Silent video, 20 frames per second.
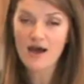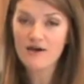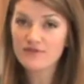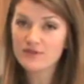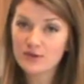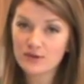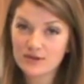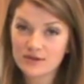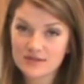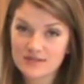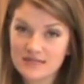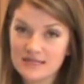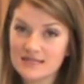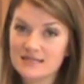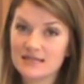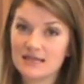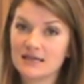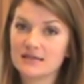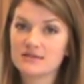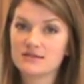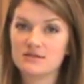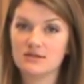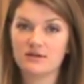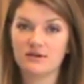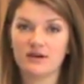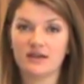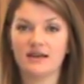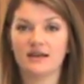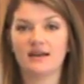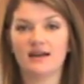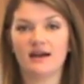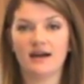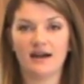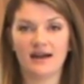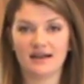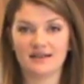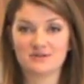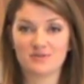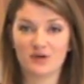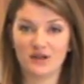a few little seasonings to it,
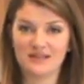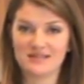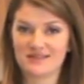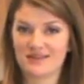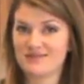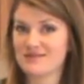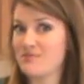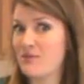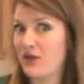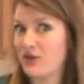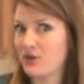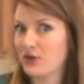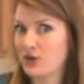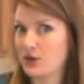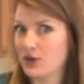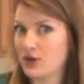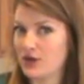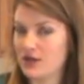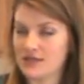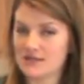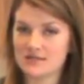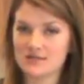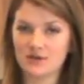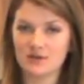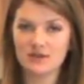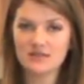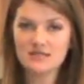as well as some other little goodies. So